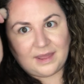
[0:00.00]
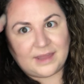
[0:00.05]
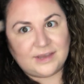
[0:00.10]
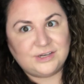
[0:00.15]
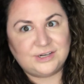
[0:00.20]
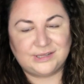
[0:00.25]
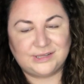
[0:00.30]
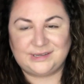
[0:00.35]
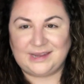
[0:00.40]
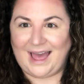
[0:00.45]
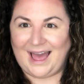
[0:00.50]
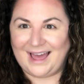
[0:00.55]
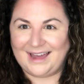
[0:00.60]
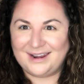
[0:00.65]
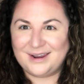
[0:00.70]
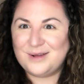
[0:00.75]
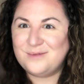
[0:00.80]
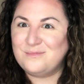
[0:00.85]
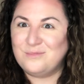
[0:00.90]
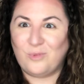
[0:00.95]
and just
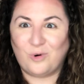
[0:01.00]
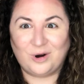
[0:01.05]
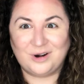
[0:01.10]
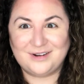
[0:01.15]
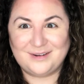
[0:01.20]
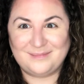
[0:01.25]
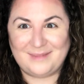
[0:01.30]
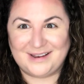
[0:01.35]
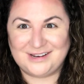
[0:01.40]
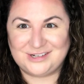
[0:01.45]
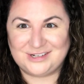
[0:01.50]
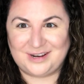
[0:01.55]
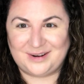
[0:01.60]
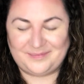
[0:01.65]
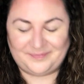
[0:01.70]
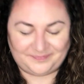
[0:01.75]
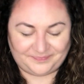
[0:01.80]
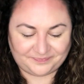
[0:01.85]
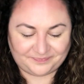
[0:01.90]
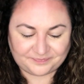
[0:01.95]
add more
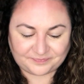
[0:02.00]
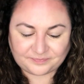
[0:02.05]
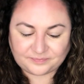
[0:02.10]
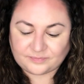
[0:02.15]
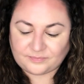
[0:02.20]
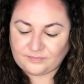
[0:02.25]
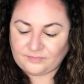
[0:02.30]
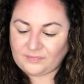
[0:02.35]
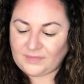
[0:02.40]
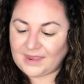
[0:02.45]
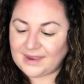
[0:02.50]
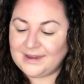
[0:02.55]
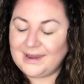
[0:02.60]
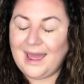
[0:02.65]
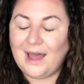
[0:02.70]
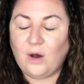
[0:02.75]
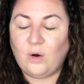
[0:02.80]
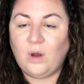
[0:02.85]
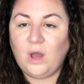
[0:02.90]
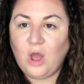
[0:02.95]
dimension.
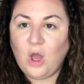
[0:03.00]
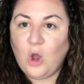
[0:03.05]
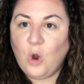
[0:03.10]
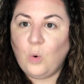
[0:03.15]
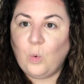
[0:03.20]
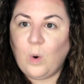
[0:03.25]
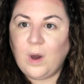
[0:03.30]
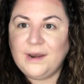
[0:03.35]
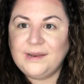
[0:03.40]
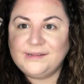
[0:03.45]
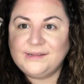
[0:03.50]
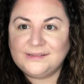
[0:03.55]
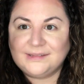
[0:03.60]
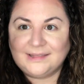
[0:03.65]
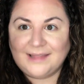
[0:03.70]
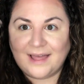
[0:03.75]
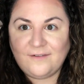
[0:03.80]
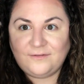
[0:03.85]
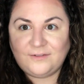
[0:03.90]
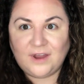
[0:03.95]
Now, what is
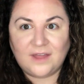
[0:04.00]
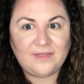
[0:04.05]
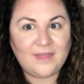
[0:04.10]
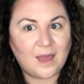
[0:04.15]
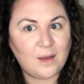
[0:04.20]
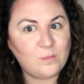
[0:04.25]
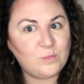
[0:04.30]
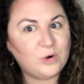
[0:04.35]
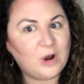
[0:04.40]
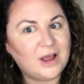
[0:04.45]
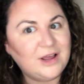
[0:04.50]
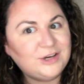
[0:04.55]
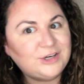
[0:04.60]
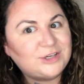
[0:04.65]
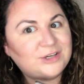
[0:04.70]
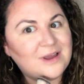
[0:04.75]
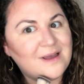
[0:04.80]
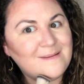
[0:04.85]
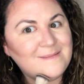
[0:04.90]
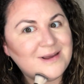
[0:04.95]
left on that
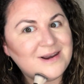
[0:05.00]
brush, I'm